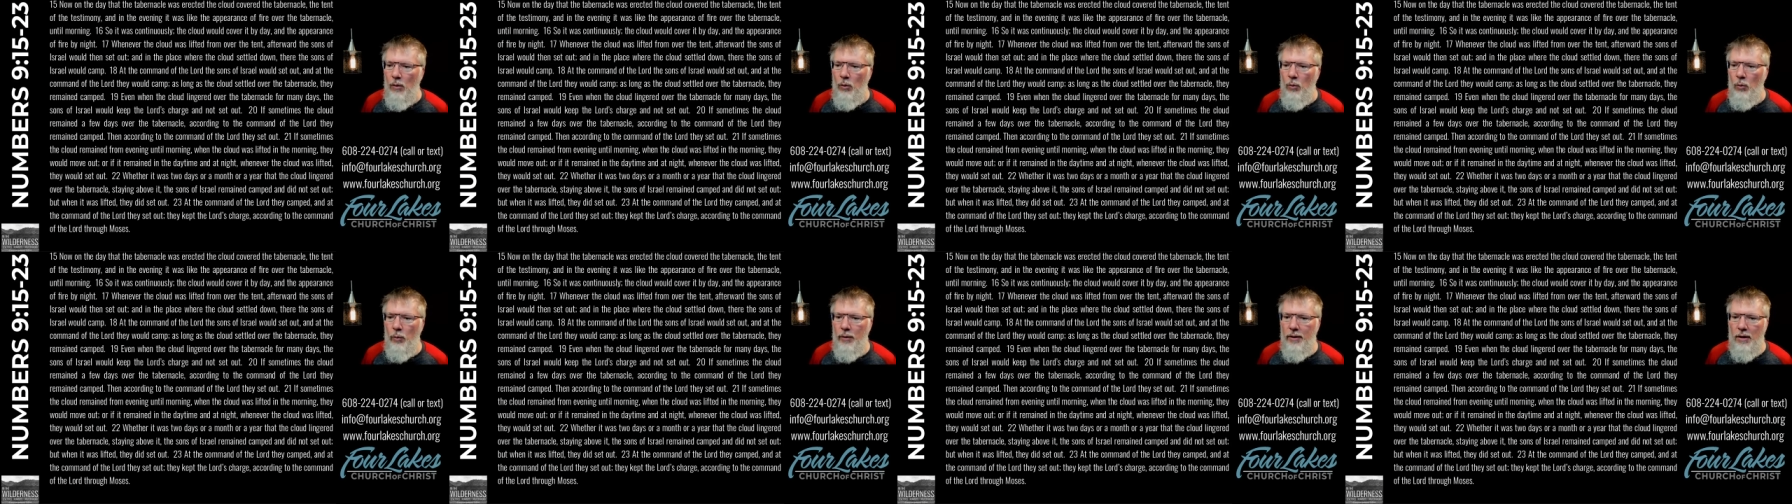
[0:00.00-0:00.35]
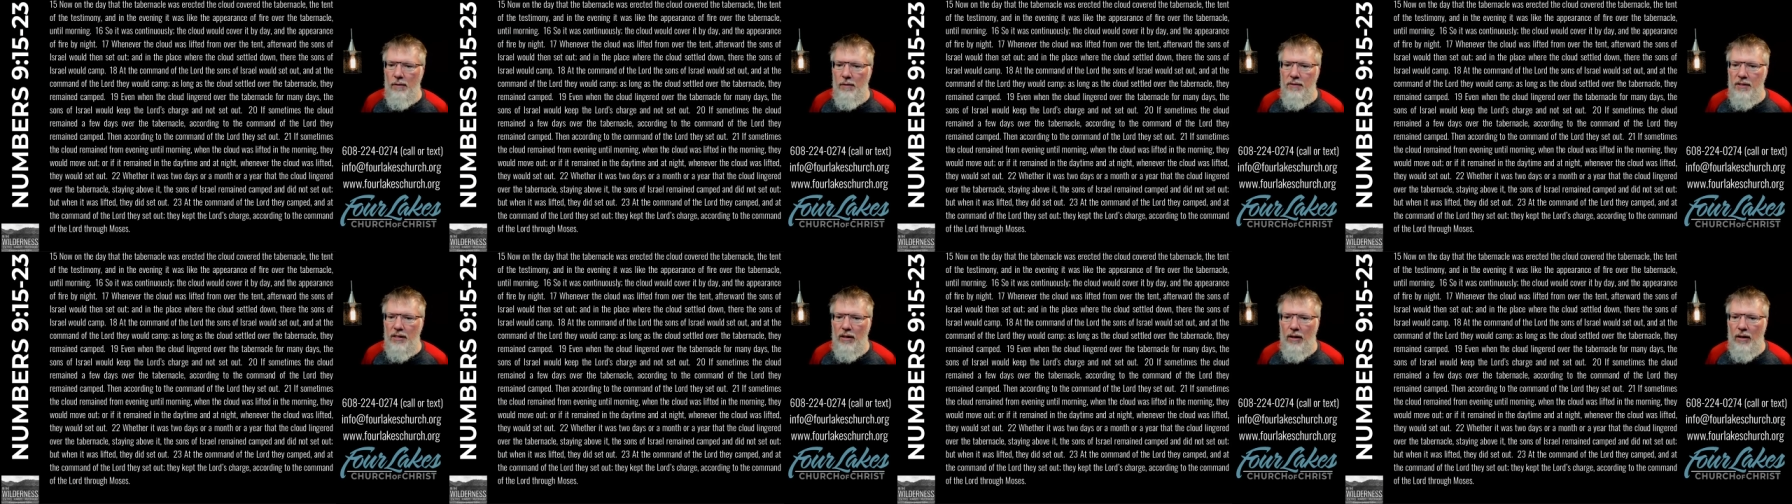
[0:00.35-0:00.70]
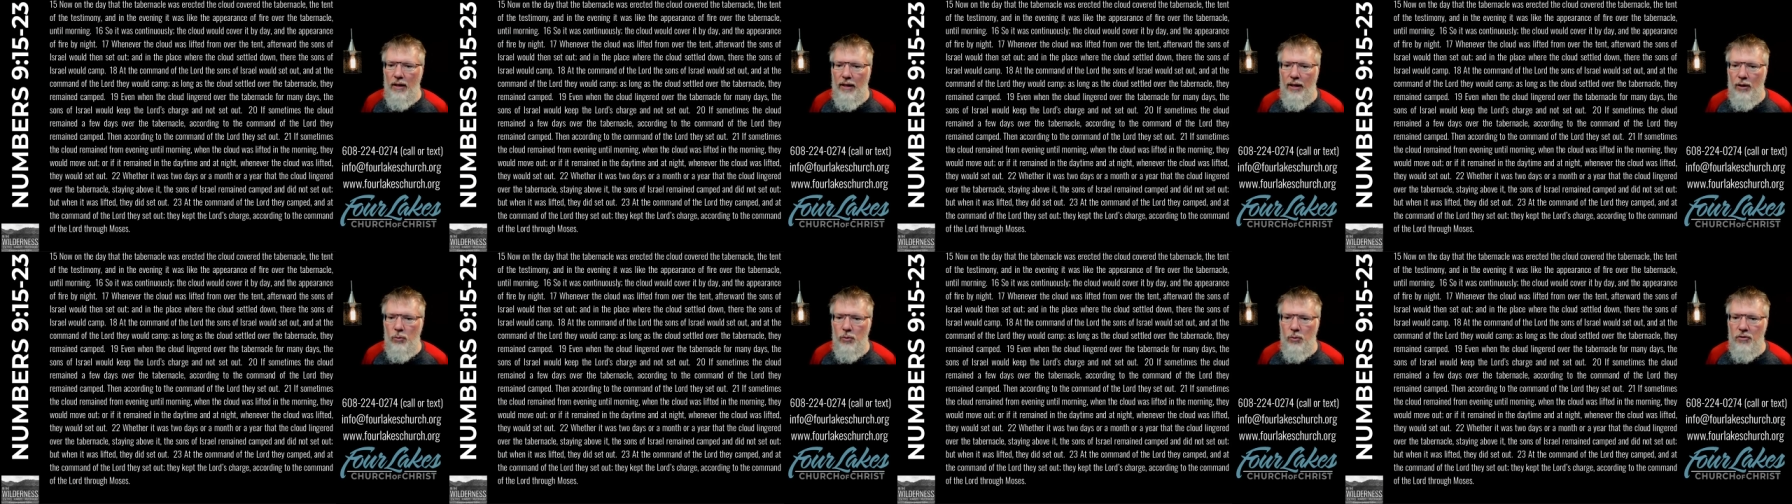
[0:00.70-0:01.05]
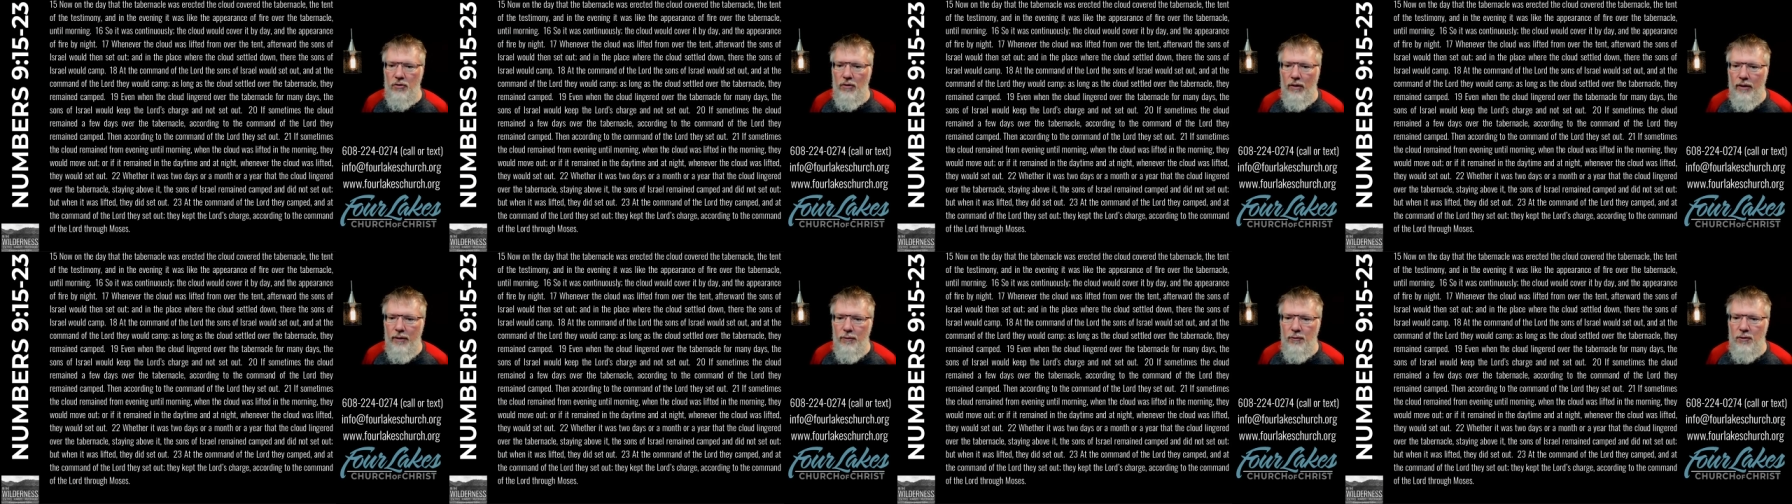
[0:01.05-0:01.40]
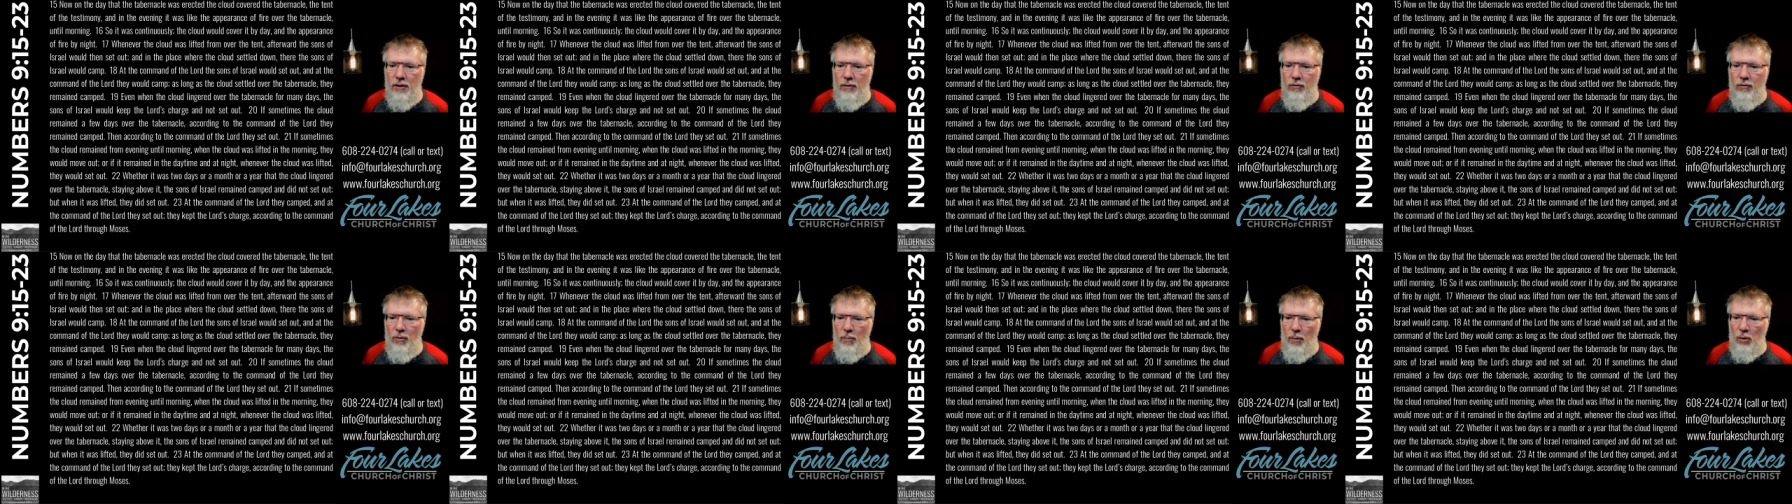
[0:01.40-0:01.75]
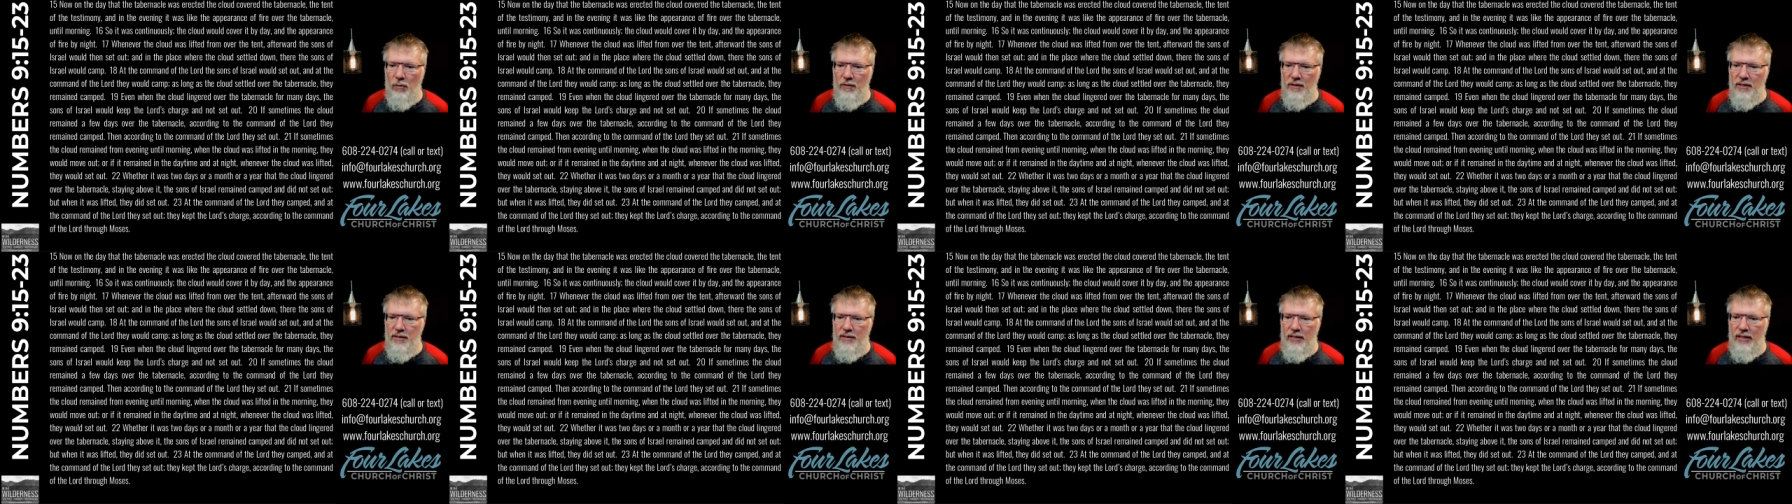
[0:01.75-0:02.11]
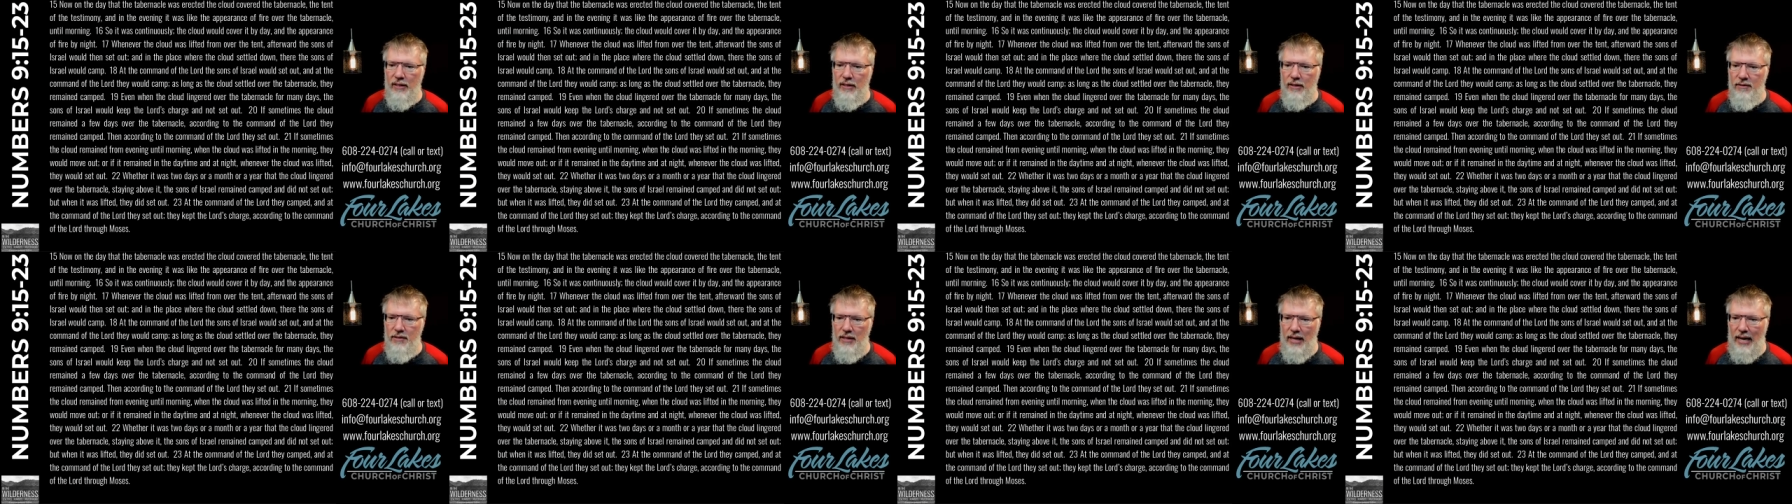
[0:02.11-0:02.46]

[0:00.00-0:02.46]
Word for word: Whenever the cloud was lifted from over the tent,